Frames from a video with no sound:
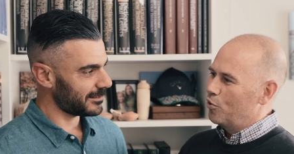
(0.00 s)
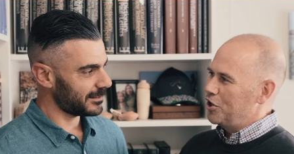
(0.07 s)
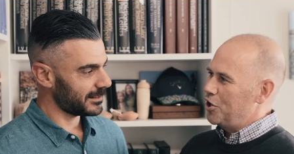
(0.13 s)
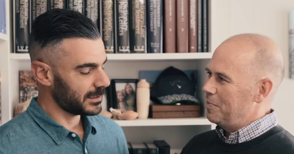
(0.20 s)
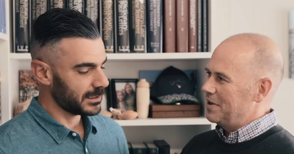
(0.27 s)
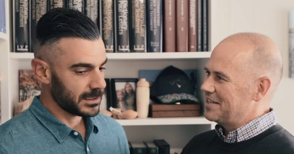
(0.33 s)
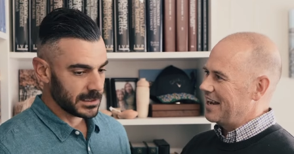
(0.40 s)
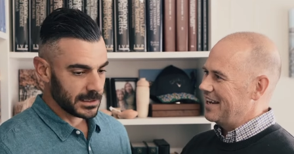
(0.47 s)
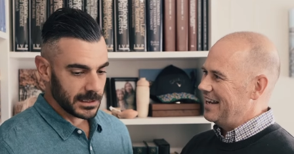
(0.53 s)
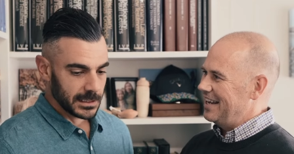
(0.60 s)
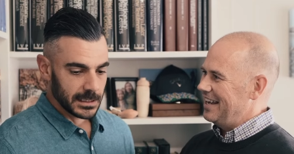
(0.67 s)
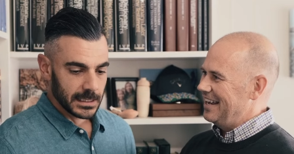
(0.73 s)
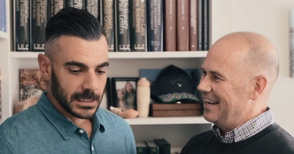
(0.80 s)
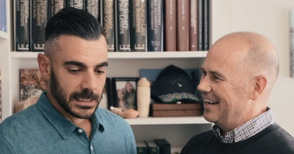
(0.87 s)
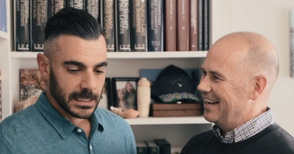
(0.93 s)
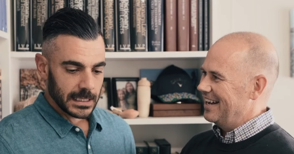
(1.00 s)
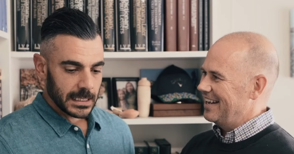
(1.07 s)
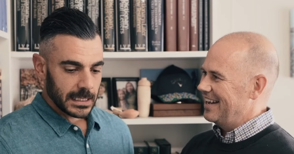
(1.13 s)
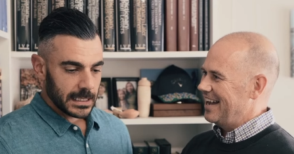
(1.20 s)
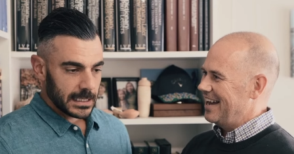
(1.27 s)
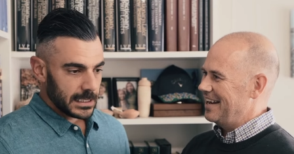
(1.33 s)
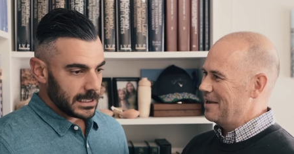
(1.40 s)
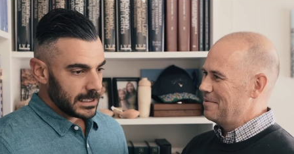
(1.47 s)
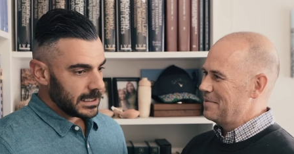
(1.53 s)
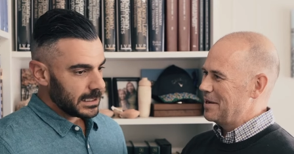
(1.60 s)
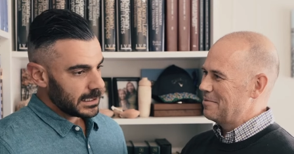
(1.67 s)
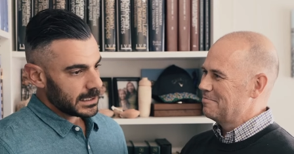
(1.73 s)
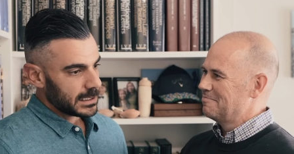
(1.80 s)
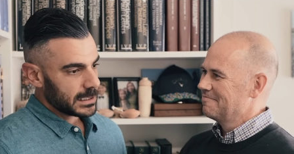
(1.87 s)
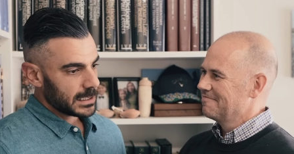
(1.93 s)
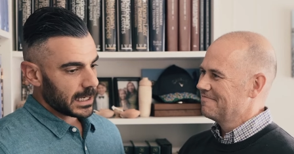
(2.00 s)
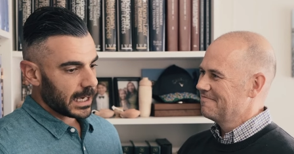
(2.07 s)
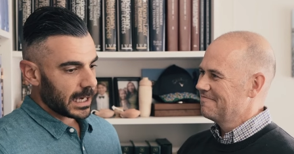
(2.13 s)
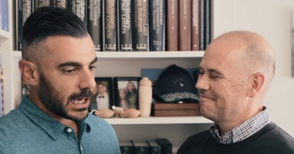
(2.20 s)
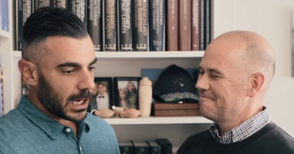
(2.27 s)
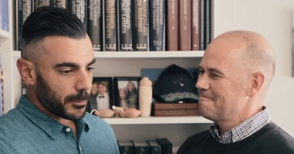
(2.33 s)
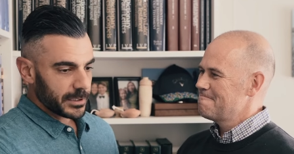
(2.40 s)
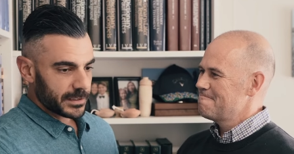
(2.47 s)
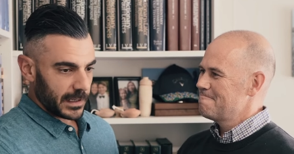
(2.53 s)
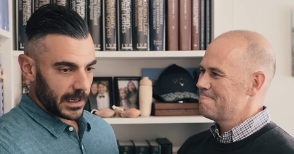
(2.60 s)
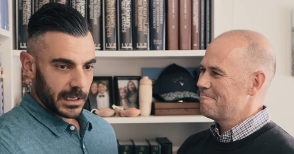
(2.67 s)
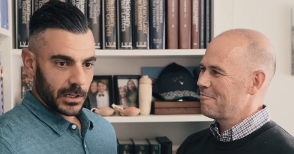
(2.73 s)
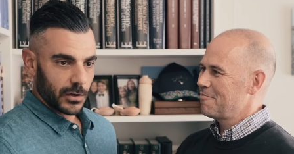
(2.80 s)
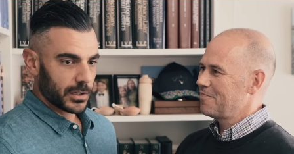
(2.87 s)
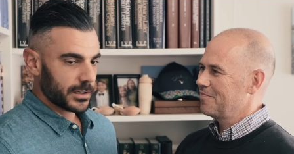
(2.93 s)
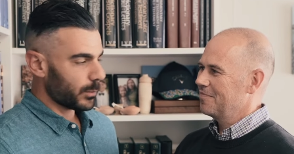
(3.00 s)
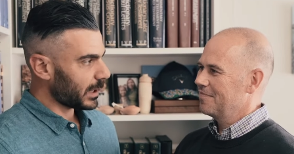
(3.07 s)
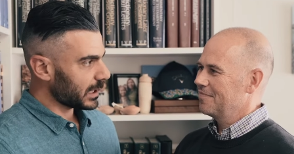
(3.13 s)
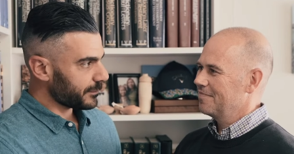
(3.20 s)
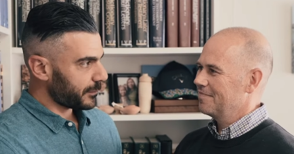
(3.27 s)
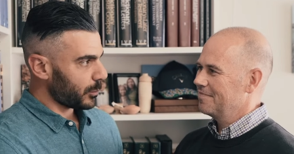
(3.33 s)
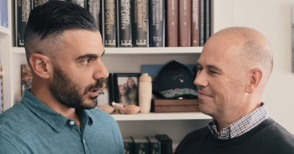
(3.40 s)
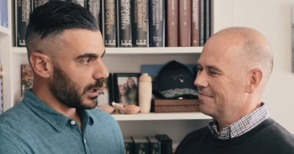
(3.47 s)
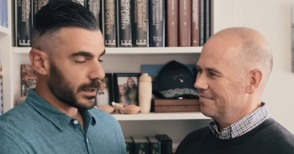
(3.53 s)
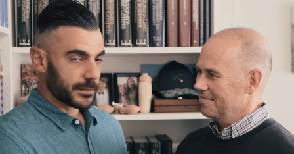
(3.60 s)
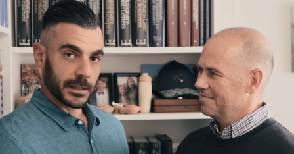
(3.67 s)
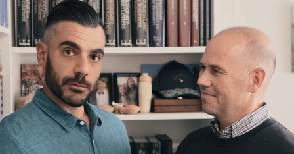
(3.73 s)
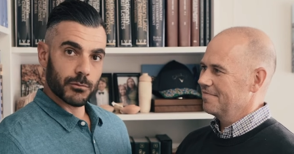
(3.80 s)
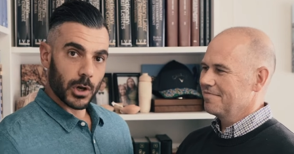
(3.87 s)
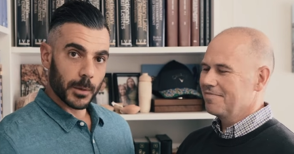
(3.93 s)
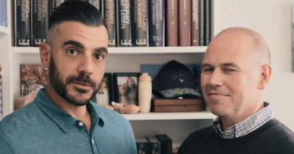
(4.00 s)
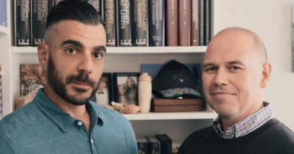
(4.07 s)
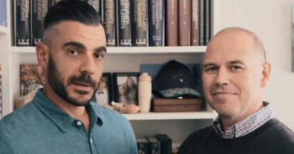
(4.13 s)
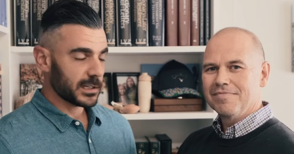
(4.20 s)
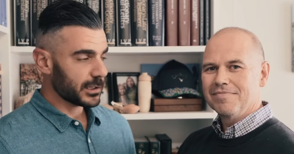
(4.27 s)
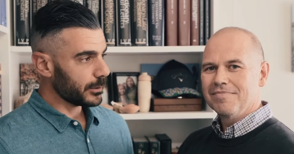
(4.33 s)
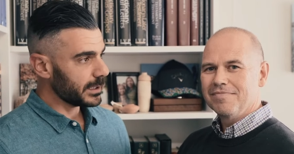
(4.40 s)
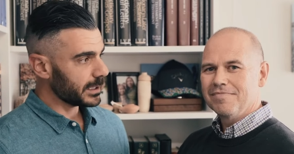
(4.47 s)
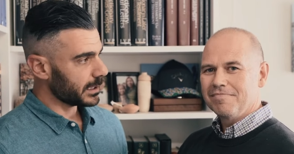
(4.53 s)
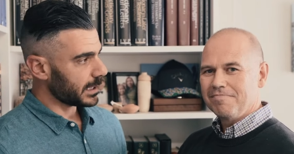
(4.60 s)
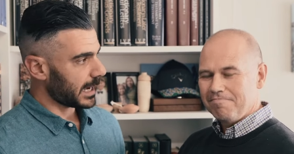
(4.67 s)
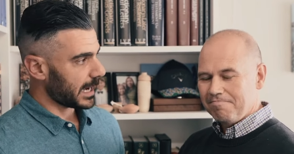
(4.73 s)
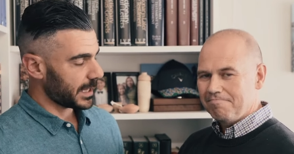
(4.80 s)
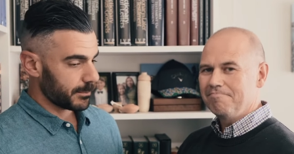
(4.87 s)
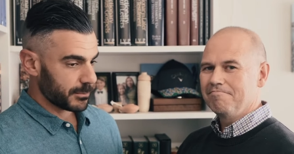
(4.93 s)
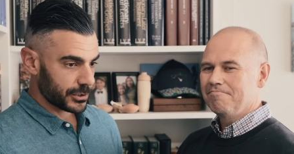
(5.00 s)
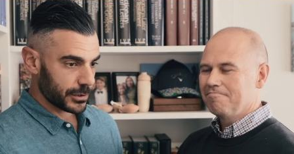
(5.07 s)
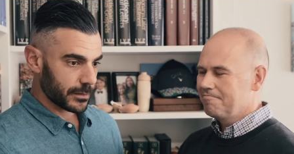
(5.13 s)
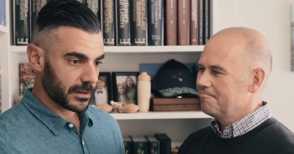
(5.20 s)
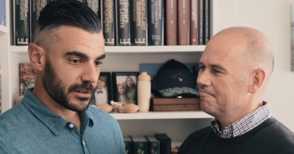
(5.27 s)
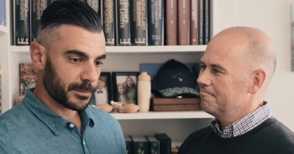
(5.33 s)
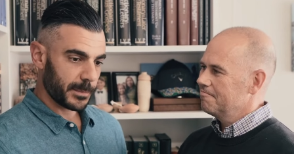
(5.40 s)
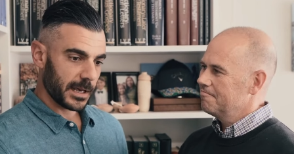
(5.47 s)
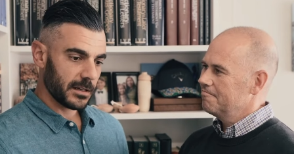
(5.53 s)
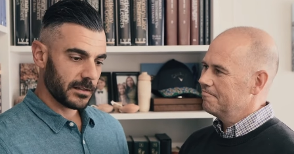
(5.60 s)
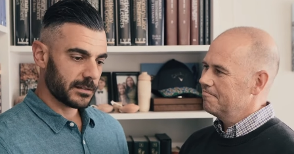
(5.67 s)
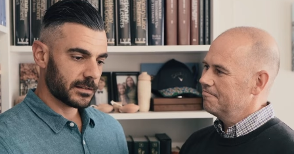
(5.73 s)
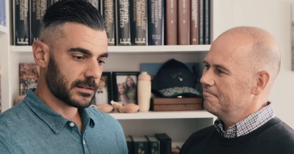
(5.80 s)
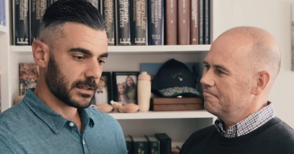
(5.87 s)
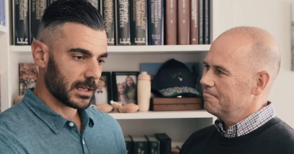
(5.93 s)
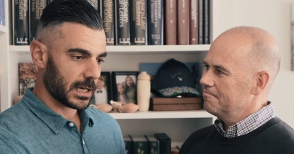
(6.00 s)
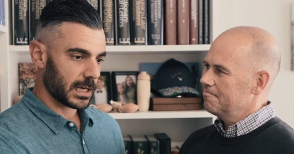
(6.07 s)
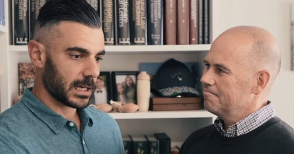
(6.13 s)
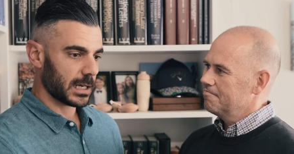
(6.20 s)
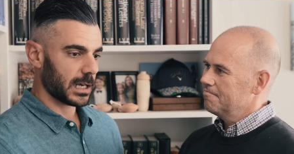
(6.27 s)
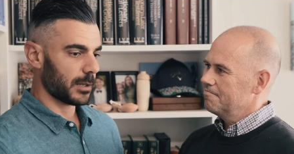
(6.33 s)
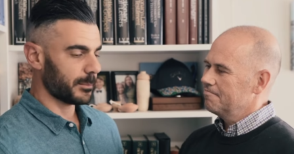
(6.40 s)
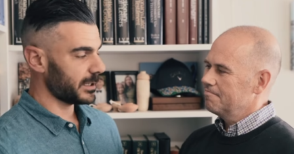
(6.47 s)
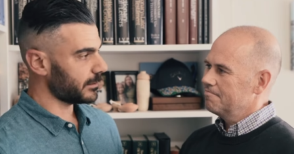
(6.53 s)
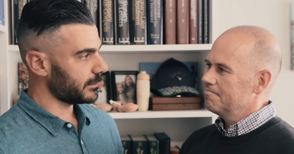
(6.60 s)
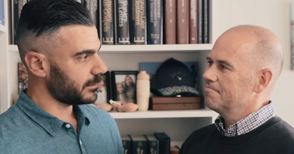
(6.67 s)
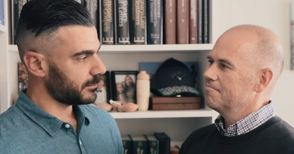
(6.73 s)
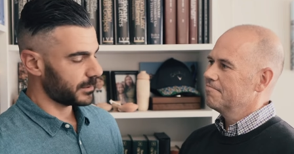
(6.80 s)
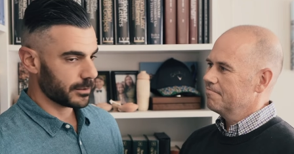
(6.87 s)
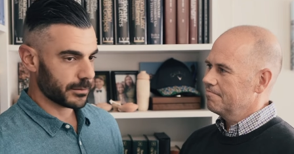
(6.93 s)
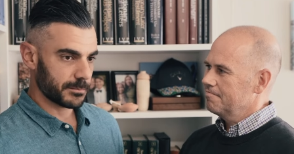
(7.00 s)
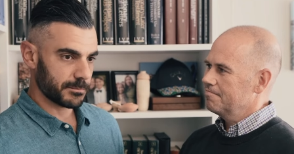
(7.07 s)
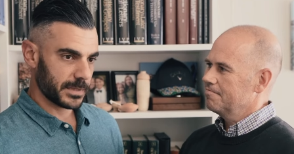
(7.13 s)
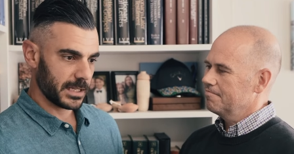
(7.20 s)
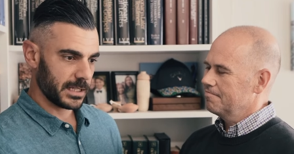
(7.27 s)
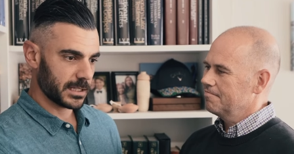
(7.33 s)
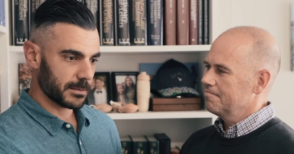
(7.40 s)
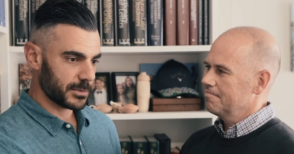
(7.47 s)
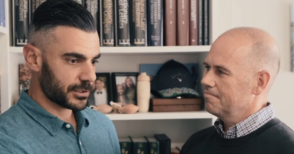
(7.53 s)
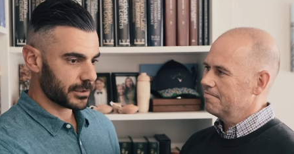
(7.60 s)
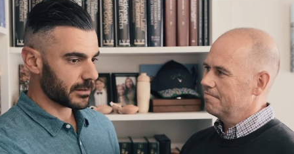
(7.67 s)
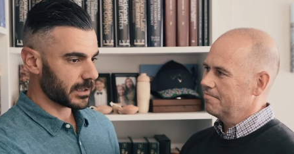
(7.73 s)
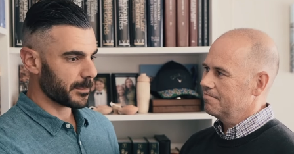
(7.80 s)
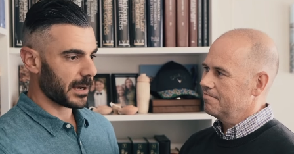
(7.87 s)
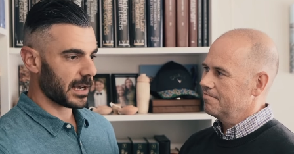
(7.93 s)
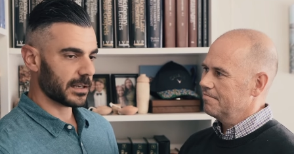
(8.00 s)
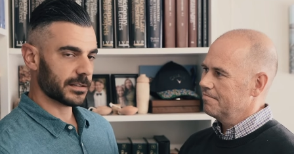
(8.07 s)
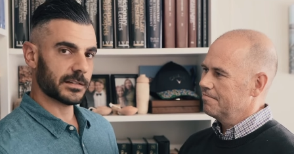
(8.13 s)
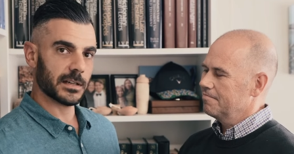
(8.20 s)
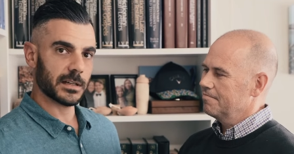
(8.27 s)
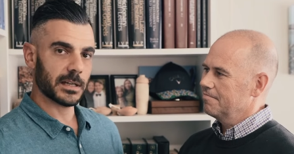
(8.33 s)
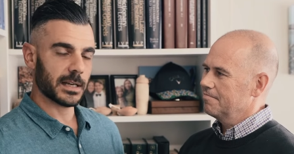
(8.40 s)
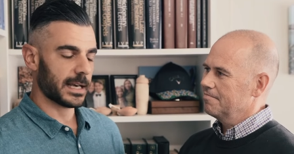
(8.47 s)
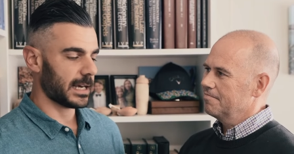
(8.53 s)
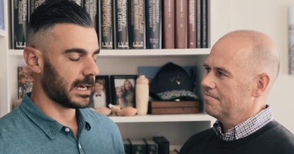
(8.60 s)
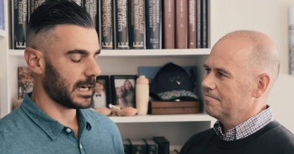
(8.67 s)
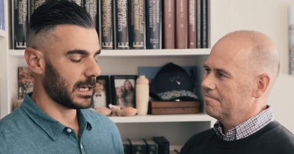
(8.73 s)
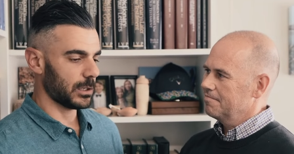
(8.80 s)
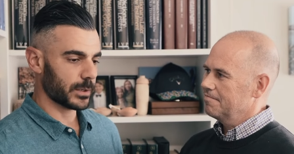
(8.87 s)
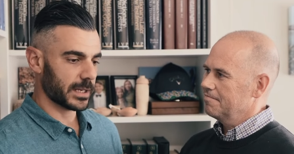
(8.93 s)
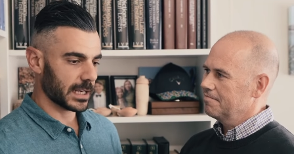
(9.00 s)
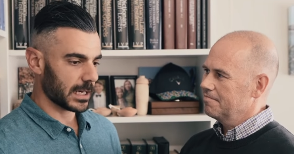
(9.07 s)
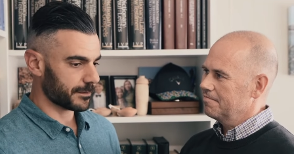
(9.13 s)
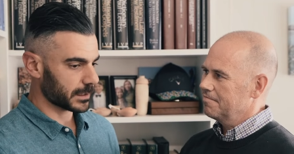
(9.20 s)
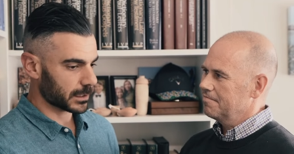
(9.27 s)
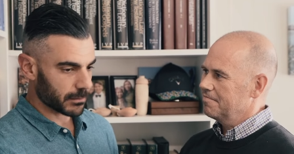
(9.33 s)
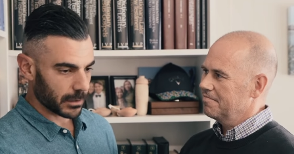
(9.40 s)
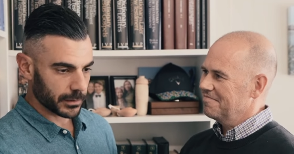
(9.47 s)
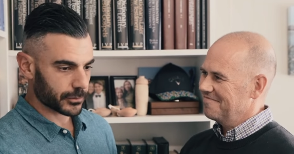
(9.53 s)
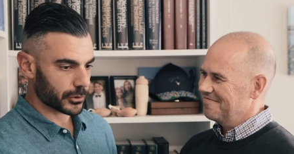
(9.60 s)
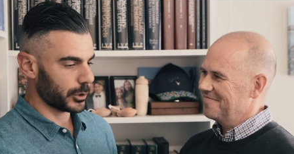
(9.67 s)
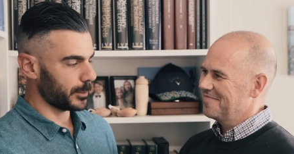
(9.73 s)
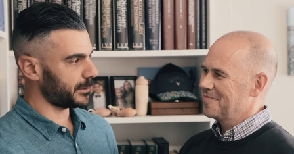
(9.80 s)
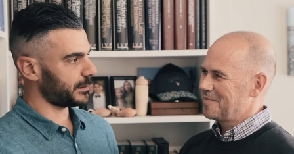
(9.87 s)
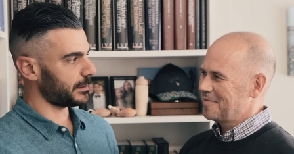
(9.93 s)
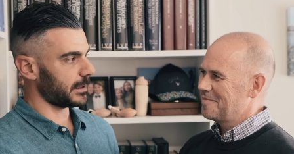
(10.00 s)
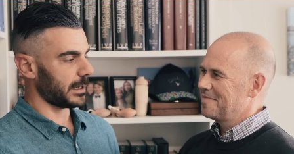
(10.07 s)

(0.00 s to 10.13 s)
Speaker 1: will you be taking here at MBM? Uh, I'll be taking on the wonderful work that Rob's been doing, uh, the maturity space. I'll be do- doing, being the maturity pastor, looking after growth groups,